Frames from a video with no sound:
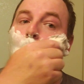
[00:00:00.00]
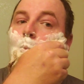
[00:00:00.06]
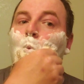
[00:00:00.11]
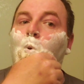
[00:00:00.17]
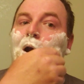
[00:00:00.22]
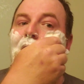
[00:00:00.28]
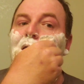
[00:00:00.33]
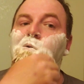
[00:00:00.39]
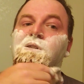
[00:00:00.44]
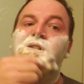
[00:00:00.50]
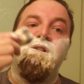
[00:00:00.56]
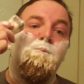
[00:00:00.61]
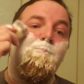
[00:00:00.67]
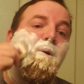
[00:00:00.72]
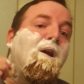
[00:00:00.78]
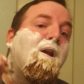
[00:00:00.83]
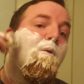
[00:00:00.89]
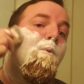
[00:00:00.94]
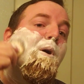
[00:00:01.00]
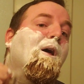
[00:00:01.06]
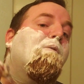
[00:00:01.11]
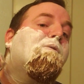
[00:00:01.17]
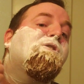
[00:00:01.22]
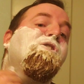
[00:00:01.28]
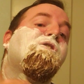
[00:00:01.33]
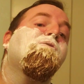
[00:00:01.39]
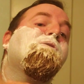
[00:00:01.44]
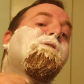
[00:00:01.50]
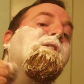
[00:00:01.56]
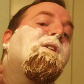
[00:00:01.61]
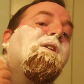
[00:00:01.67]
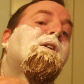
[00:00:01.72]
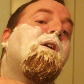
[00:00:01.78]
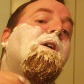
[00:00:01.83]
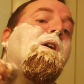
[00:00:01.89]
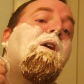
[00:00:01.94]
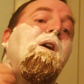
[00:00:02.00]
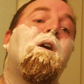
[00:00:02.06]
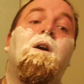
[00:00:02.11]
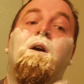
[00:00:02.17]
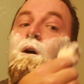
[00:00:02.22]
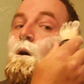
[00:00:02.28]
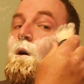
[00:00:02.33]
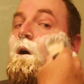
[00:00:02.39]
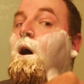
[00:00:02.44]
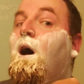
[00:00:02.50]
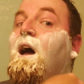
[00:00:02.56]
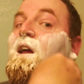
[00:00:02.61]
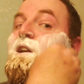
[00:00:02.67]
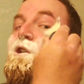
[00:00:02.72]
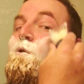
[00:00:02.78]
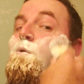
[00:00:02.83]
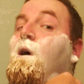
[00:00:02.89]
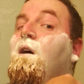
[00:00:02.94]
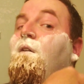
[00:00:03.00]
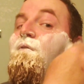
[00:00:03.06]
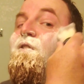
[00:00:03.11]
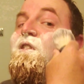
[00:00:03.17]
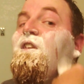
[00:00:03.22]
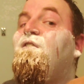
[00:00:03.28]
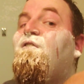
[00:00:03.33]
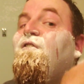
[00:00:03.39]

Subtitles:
when I was explaining what I was using. I do have the